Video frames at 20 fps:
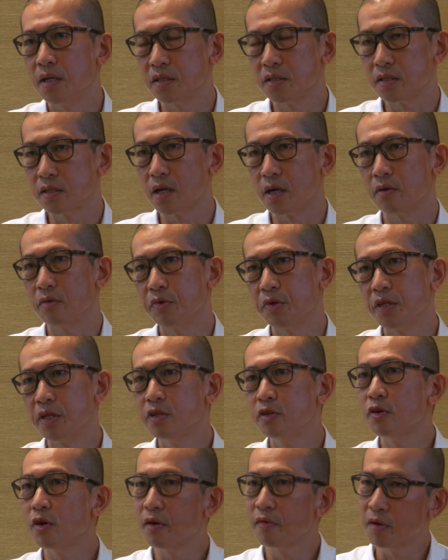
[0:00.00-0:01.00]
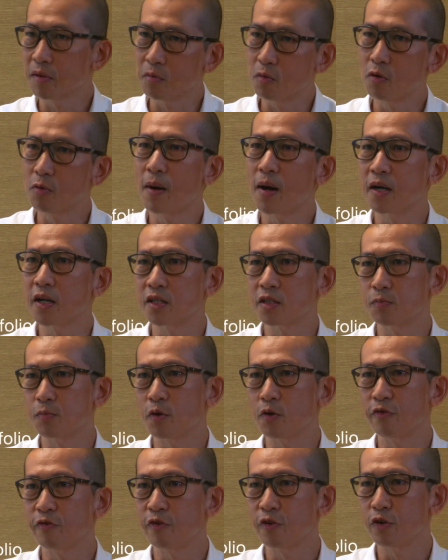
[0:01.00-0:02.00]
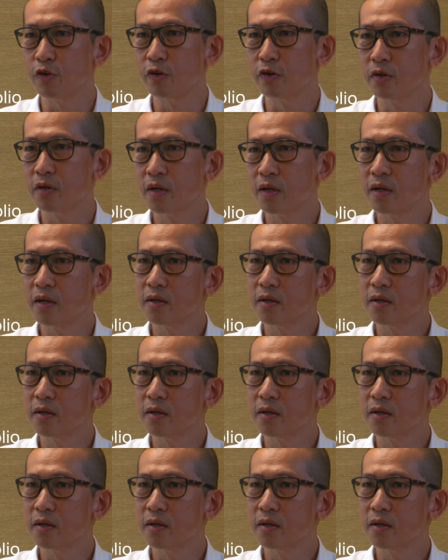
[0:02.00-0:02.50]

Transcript: is that we need to have a more balanced portfolio